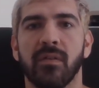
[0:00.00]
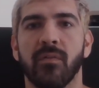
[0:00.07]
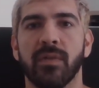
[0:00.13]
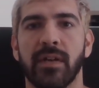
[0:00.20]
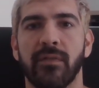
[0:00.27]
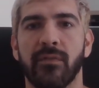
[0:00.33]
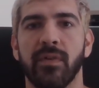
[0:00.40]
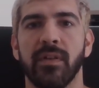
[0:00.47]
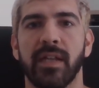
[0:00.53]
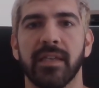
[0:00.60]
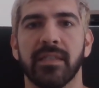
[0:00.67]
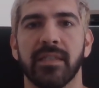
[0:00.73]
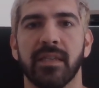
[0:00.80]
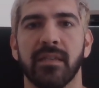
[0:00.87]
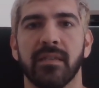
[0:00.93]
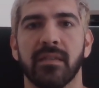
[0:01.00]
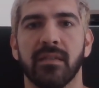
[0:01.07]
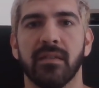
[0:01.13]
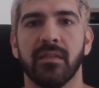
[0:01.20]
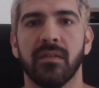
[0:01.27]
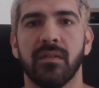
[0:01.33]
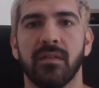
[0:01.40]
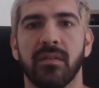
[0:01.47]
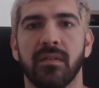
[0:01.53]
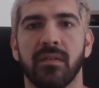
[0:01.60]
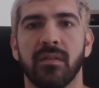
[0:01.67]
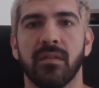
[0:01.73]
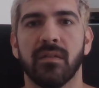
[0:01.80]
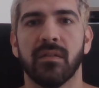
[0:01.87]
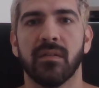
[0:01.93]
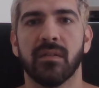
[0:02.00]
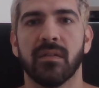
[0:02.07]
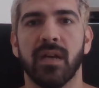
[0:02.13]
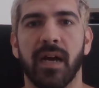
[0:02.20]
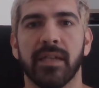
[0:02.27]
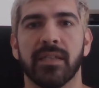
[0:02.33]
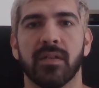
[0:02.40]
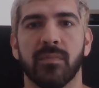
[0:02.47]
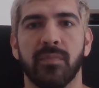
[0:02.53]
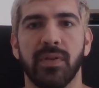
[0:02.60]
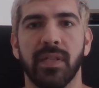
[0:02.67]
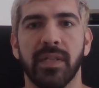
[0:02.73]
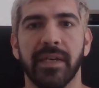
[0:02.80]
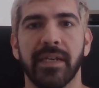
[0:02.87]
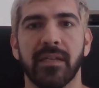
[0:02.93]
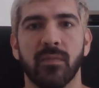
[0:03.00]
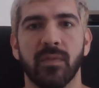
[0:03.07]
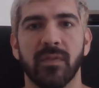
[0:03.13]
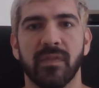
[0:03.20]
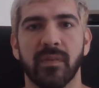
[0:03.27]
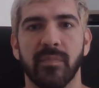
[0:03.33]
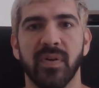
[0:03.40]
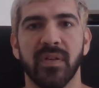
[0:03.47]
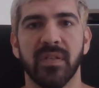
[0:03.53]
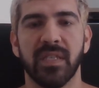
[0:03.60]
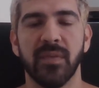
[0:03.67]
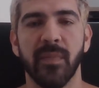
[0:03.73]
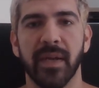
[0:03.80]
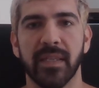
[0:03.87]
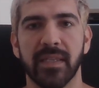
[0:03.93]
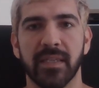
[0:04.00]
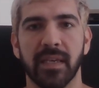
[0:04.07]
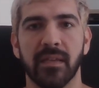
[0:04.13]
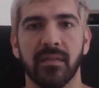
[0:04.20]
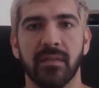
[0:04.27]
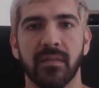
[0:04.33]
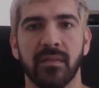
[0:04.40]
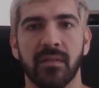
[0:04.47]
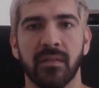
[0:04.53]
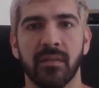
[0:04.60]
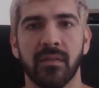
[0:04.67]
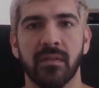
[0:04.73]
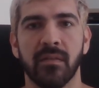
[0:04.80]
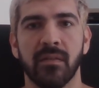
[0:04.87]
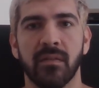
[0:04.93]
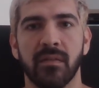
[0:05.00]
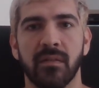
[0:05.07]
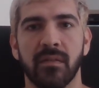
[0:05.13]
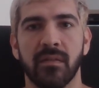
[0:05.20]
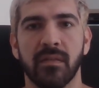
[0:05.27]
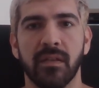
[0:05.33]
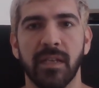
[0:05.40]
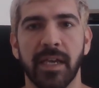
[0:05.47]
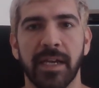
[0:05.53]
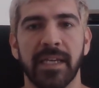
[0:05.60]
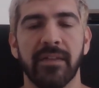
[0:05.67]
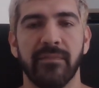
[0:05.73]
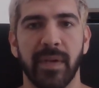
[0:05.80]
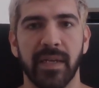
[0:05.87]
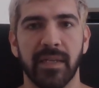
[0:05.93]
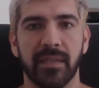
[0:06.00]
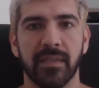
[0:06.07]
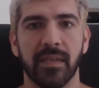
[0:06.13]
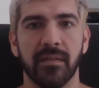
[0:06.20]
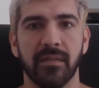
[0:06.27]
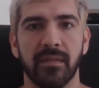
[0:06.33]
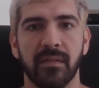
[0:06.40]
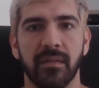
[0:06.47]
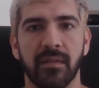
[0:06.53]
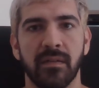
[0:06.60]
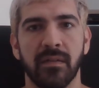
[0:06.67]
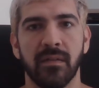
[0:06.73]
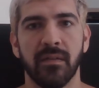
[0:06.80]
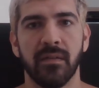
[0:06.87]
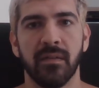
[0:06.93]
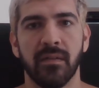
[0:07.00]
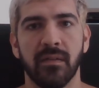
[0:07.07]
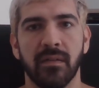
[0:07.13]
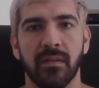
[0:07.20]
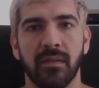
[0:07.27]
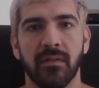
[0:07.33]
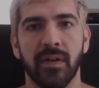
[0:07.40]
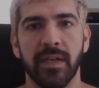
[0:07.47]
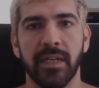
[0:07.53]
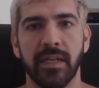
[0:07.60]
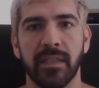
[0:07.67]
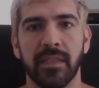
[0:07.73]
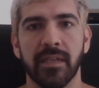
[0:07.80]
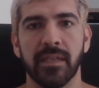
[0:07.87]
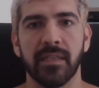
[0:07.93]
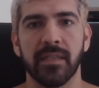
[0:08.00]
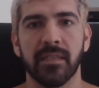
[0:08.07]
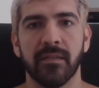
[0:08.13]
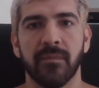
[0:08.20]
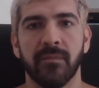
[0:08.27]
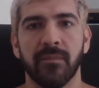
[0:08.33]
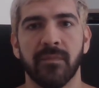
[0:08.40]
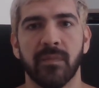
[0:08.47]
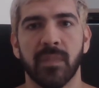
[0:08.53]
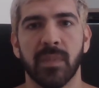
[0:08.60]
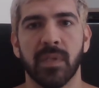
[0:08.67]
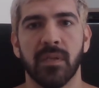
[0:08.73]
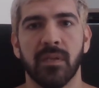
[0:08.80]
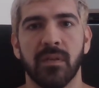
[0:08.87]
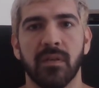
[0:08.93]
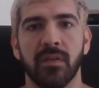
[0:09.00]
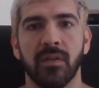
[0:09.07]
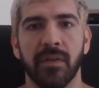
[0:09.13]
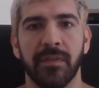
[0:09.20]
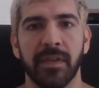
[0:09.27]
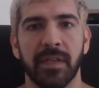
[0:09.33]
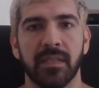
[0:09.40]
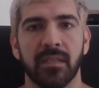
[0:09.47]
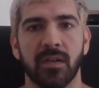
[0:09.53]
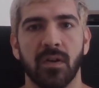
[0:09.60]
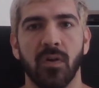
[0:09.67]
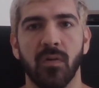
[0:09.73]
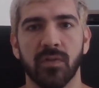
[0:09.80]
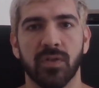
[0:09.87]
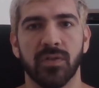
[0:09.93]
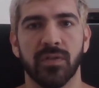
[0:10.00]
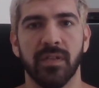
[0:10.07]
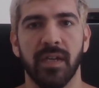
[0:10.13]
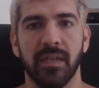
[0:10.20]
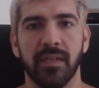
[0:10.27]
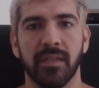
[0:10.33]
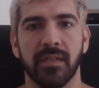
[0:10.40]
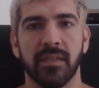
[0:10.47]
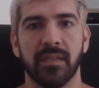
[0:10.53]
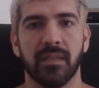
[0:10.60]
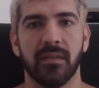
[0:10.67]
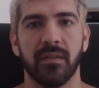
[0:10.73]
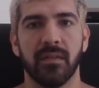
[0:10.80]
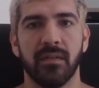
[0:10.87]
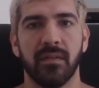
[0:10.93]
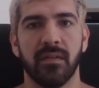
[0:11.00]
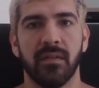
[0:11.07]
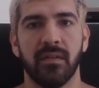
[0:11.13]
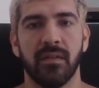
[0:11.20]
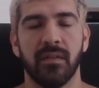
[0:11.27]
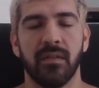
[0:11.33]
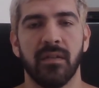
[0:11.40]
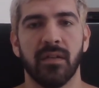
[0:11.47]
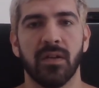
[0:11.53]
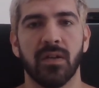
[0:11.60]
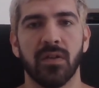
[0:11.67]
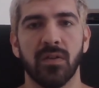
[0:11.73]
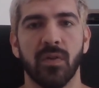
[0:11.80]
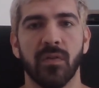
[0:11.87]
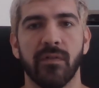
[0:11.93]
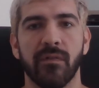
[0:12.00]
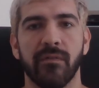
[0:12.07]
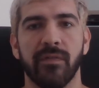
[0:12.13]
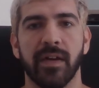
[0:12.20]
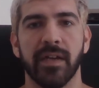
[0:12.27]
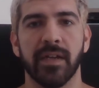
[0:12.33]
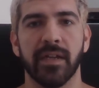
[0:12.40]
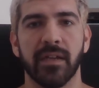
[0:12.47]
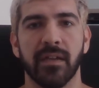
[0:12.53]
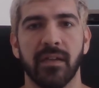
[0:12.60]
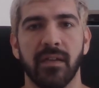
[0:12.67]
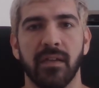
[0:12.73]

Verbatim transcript: what I've realized is guys are plagued with the pussy mindset the negative mindset, right? And I think it's, you know, I think it's the culture that is glorifying